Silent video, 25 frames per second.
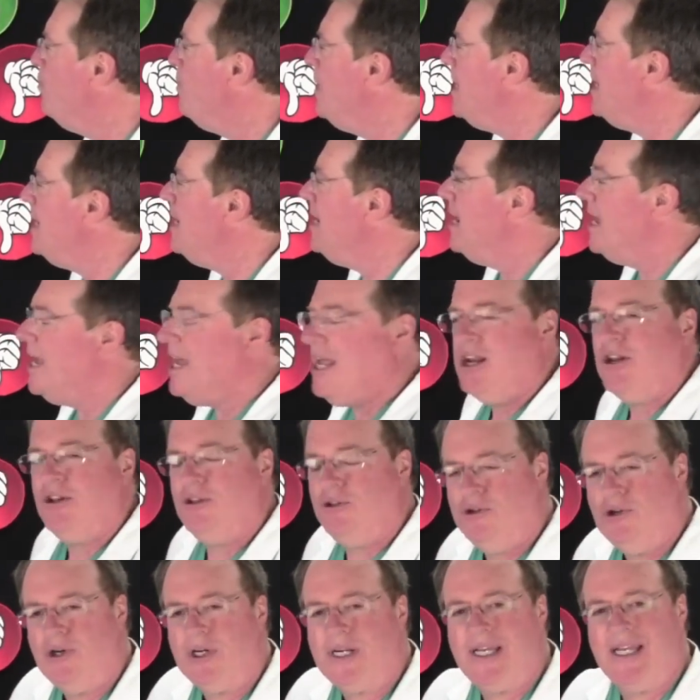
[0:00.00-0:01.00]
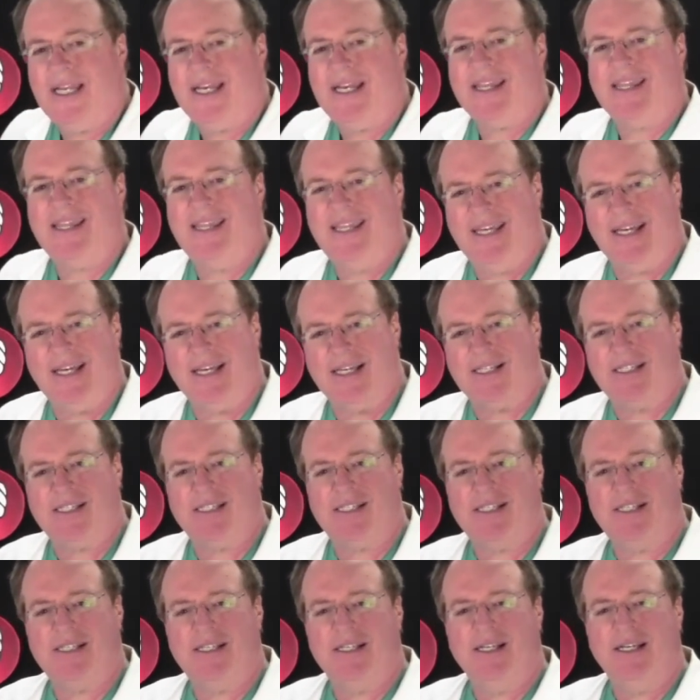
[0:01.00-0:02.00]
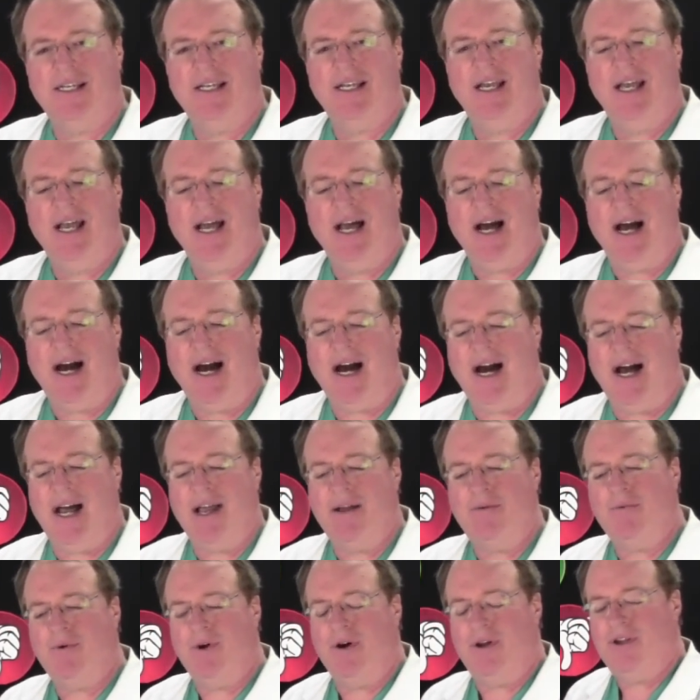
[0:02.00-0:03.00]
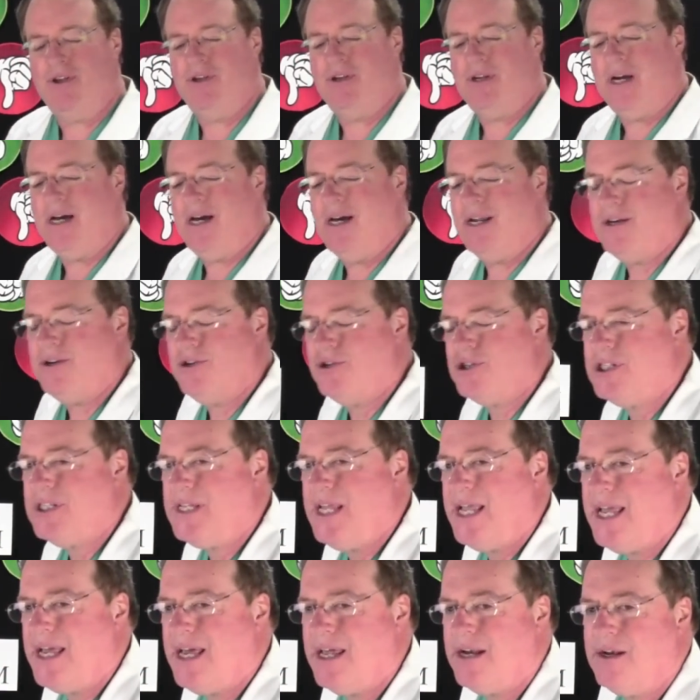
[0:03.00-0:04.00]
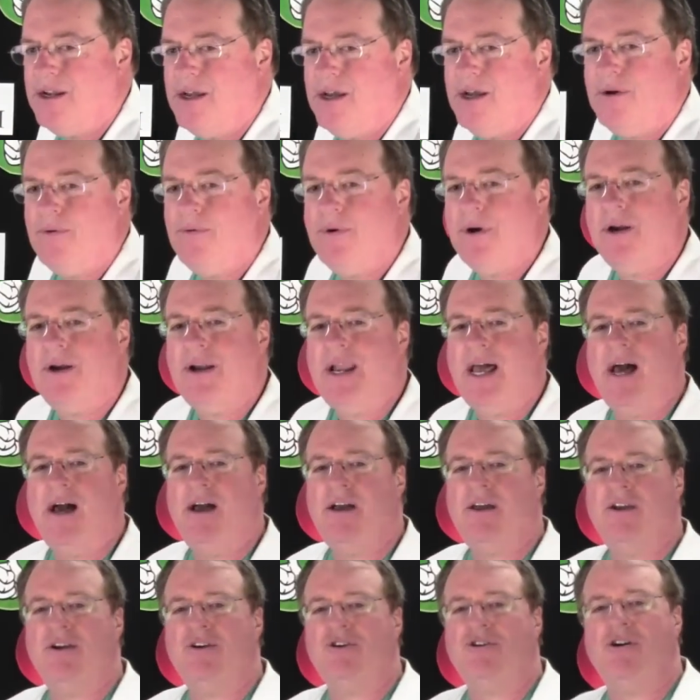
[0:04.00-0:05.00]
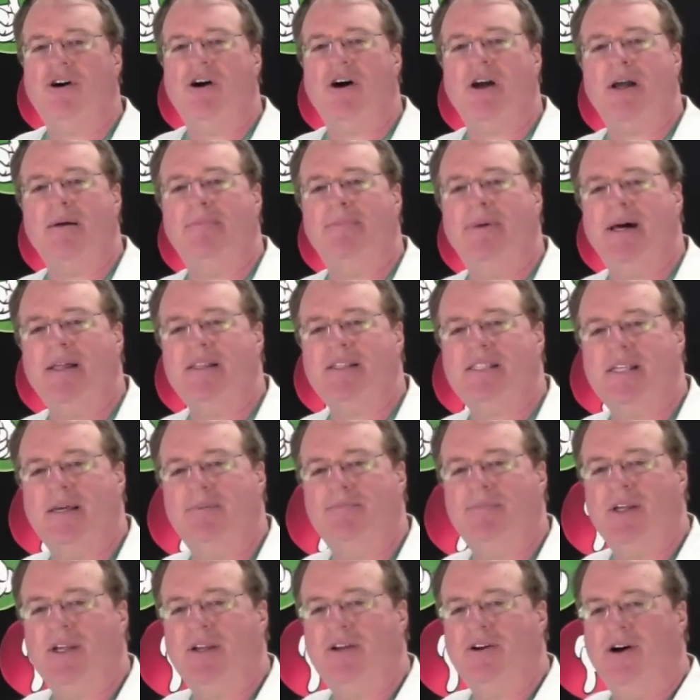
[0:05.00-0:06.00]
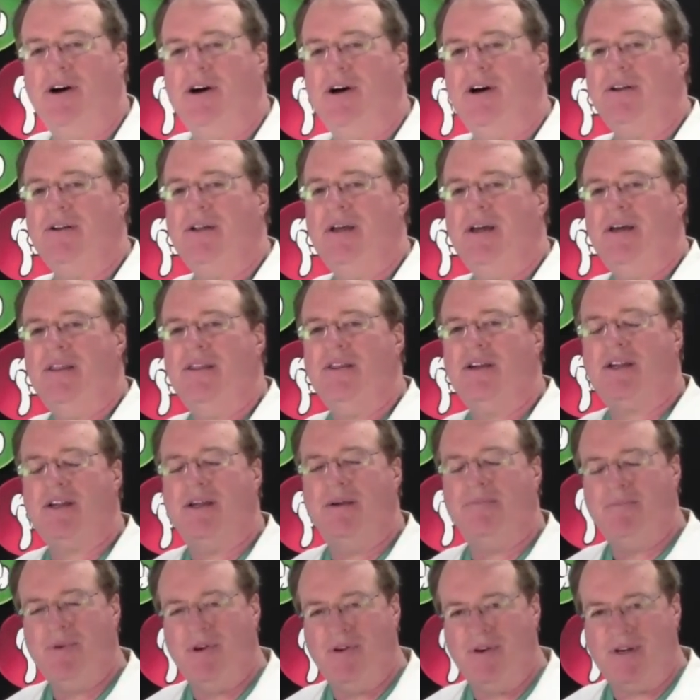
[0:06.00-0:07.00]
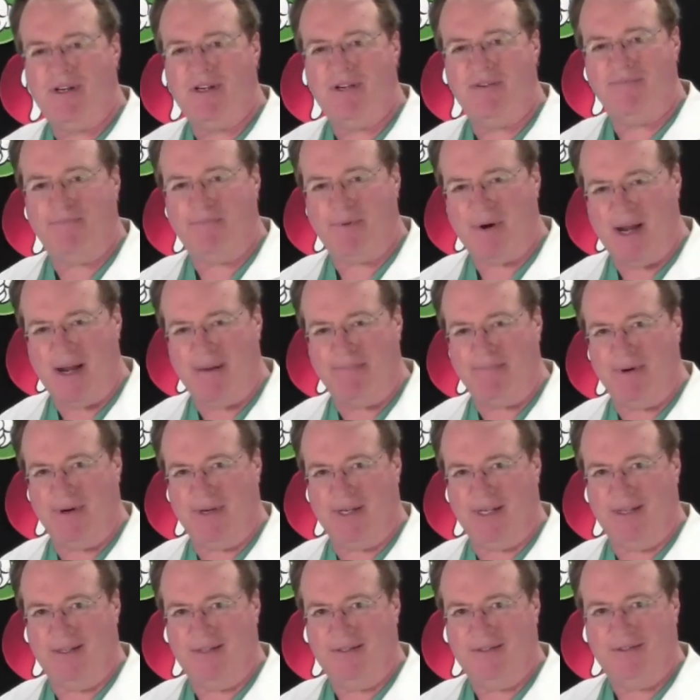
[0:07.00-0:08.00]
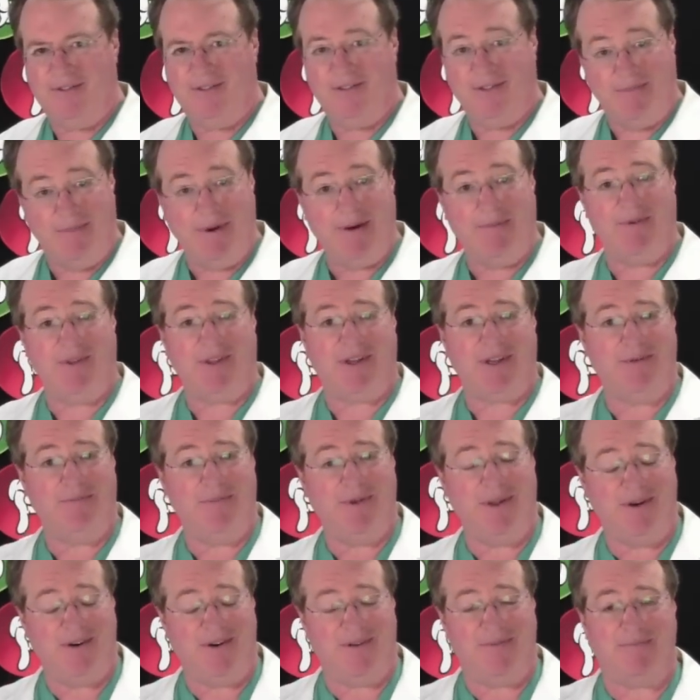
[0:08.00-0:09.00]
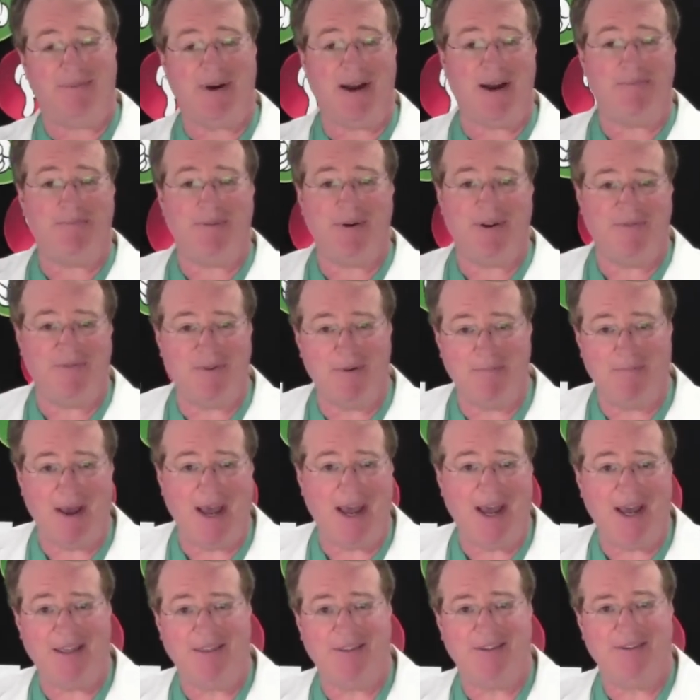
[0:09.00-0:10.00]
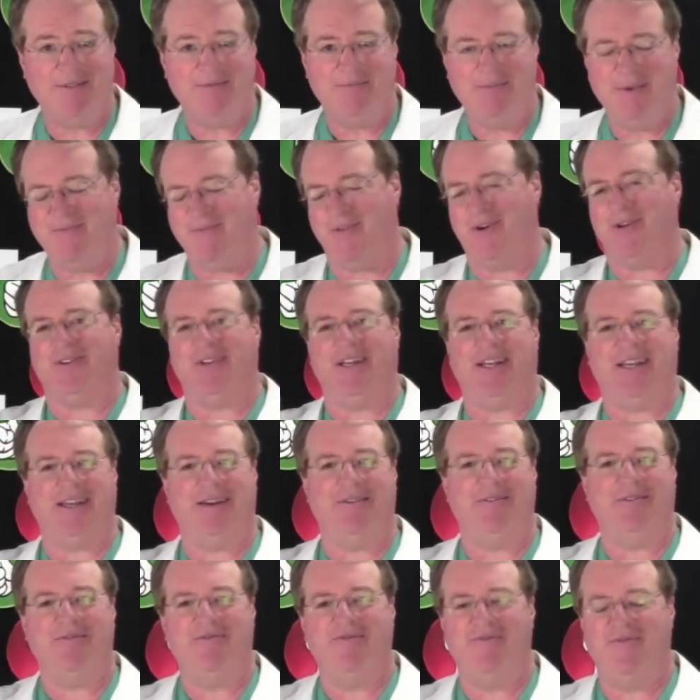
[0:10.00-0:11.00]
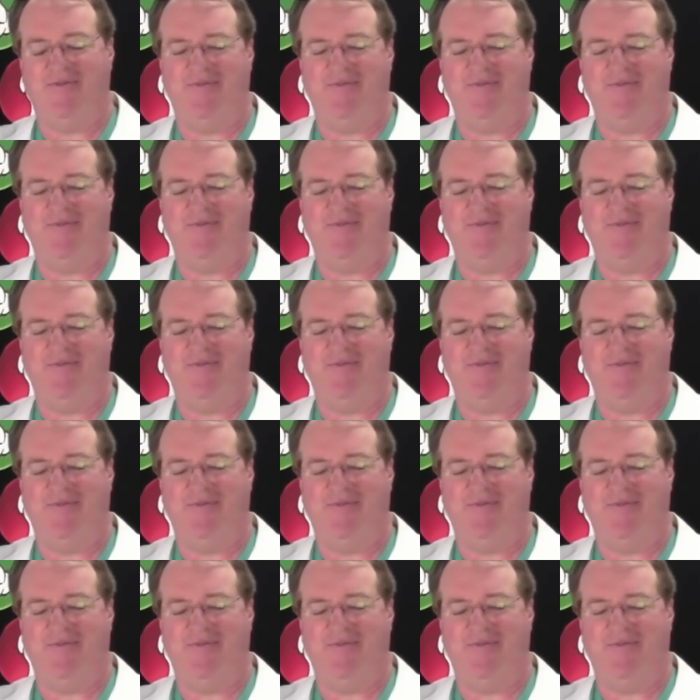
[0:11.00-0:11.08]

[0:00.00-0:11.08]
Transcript: we look at this, I want you to understand we are now going to talk about something called the commutative property. Do you remember the commutative property from math? We've all taken